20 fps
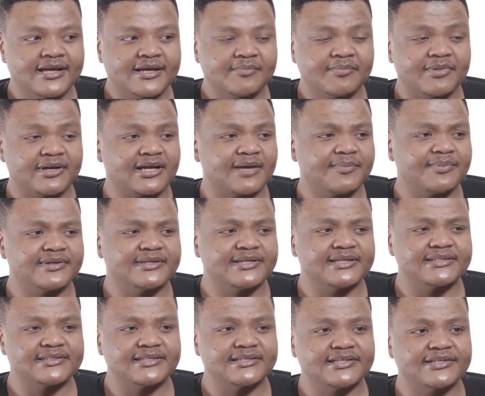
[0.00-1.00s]
But a couple of
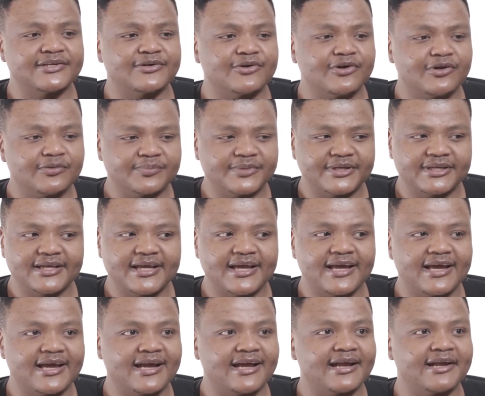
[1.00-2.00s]
days later, they called me,
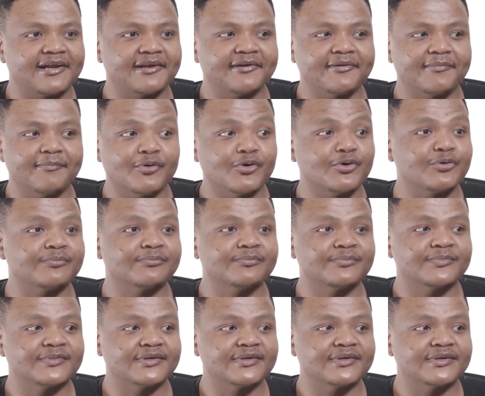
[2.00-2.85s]
and boom,